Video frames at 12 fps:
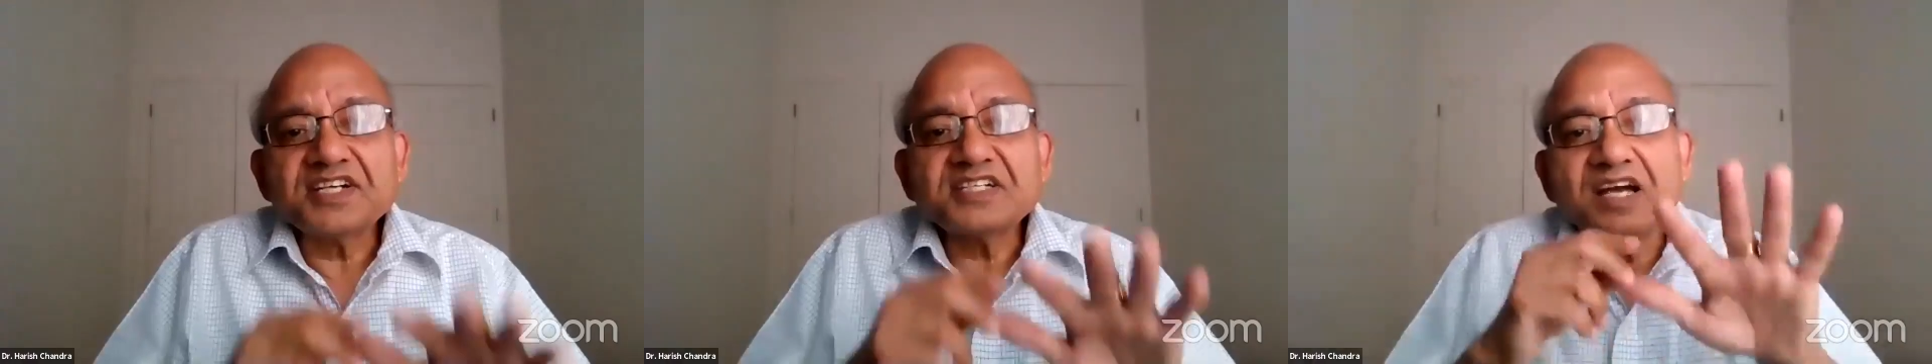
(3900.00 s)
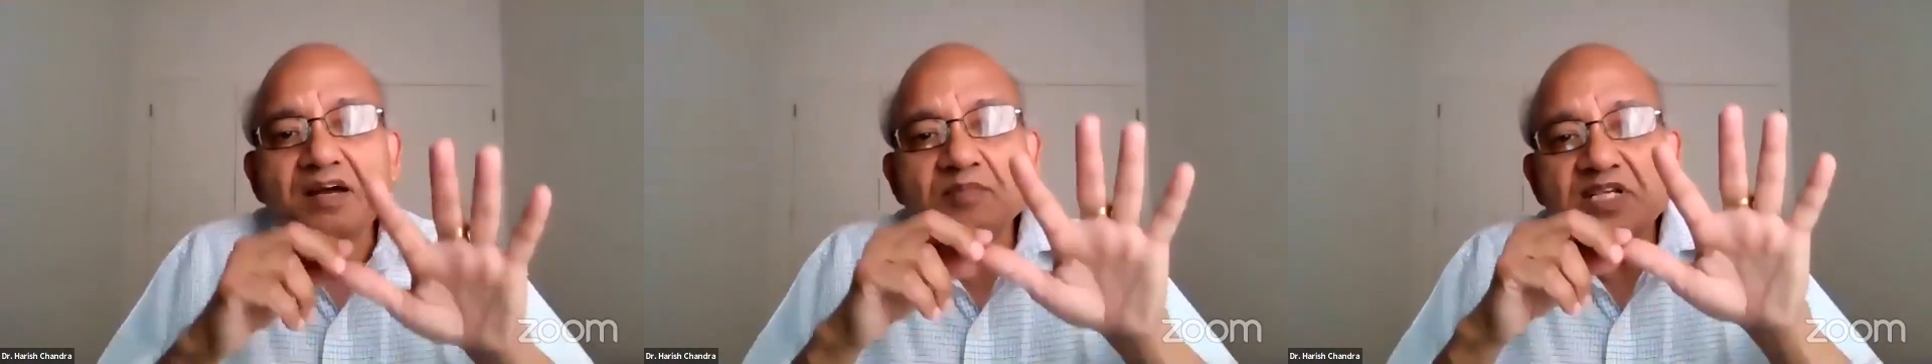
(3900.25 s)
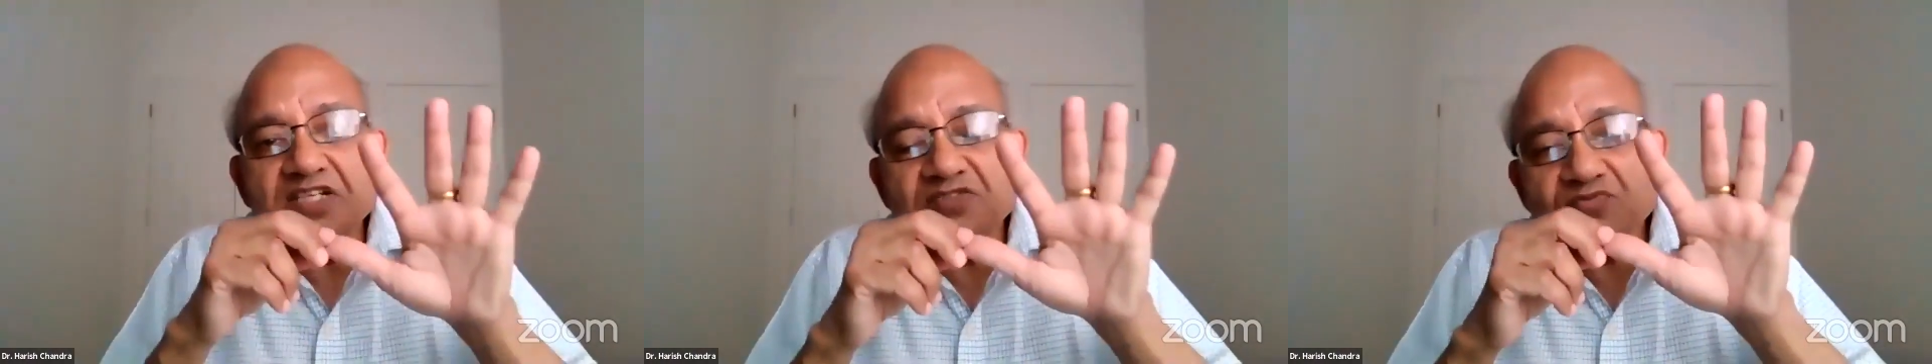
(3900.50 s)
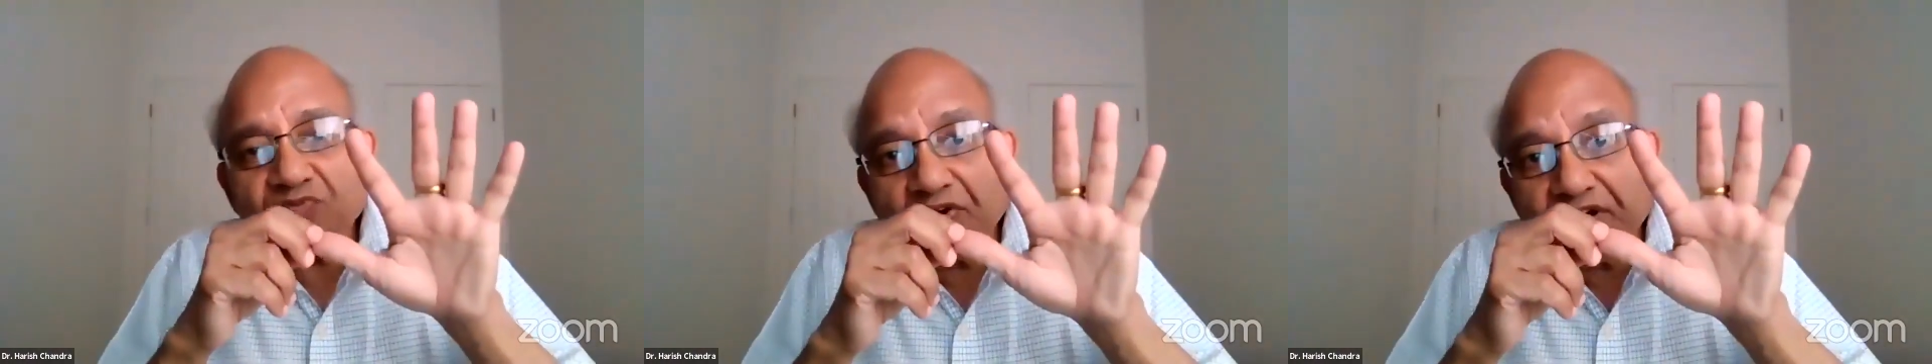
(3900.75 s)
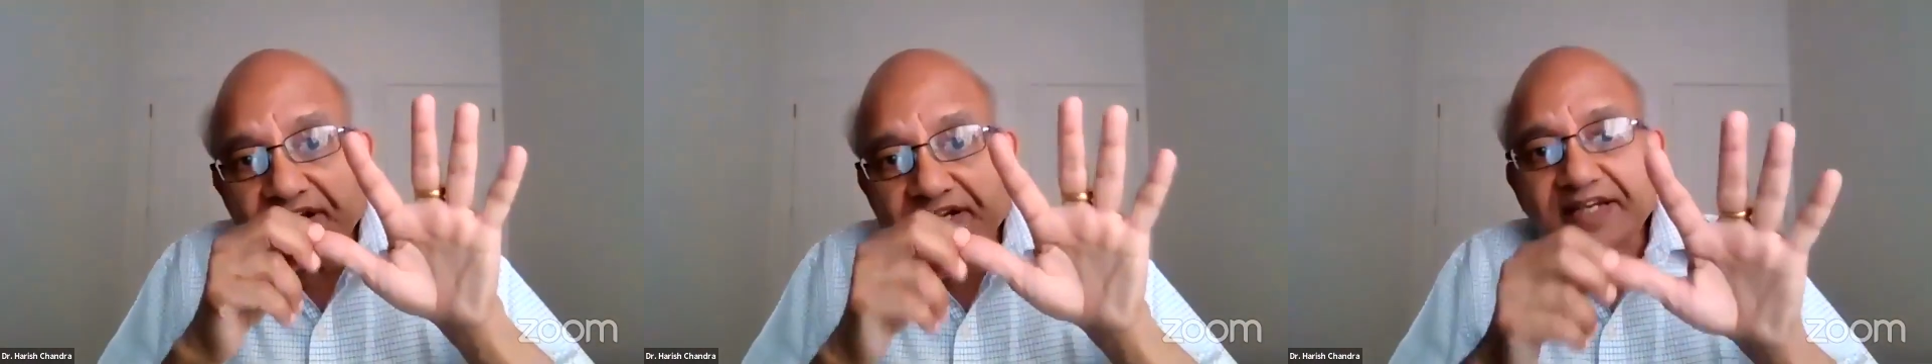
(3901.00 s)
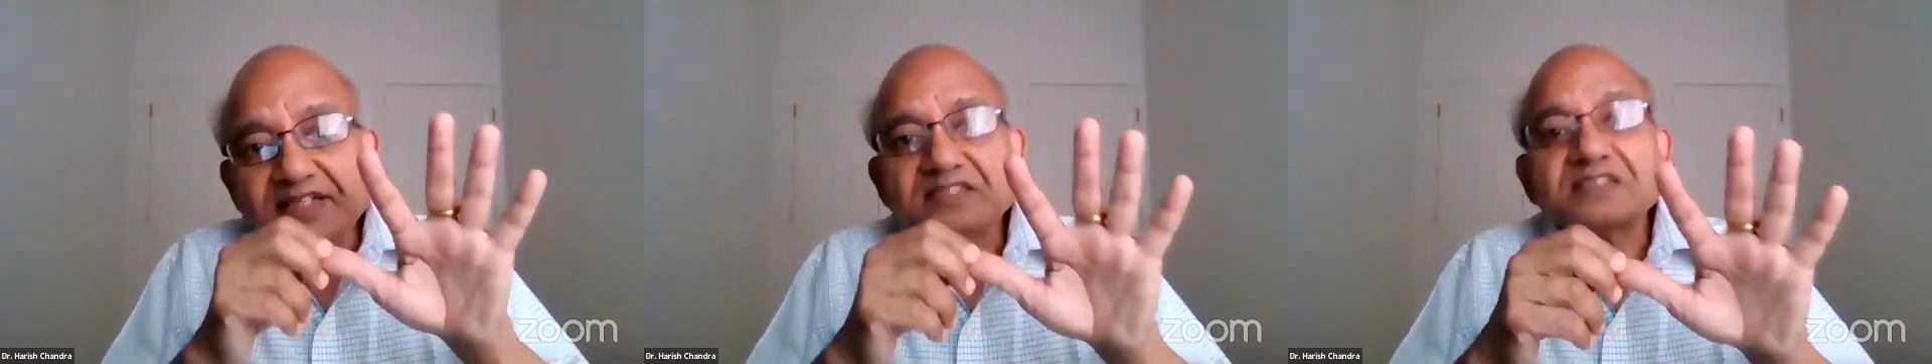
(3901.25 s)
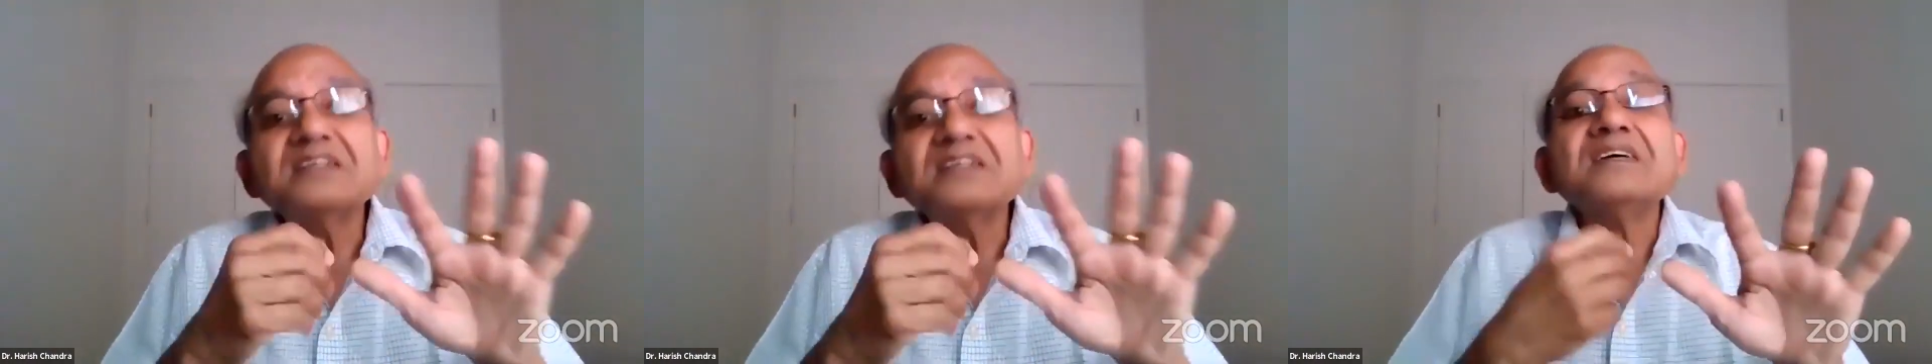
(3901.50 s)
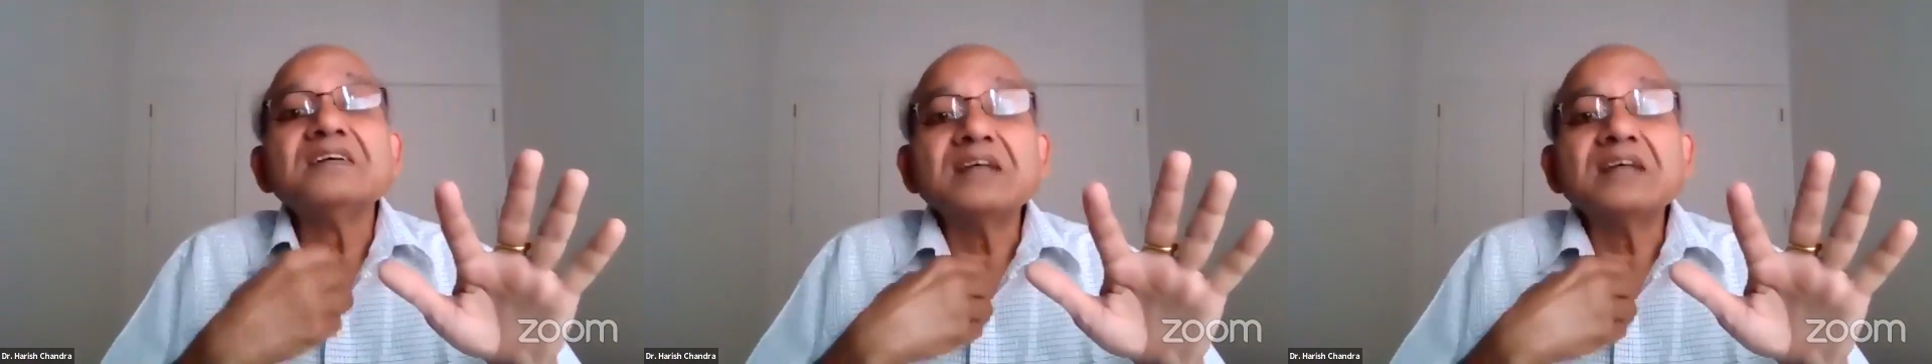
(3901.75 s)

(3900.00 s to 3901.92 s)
Shiksha means phonetics,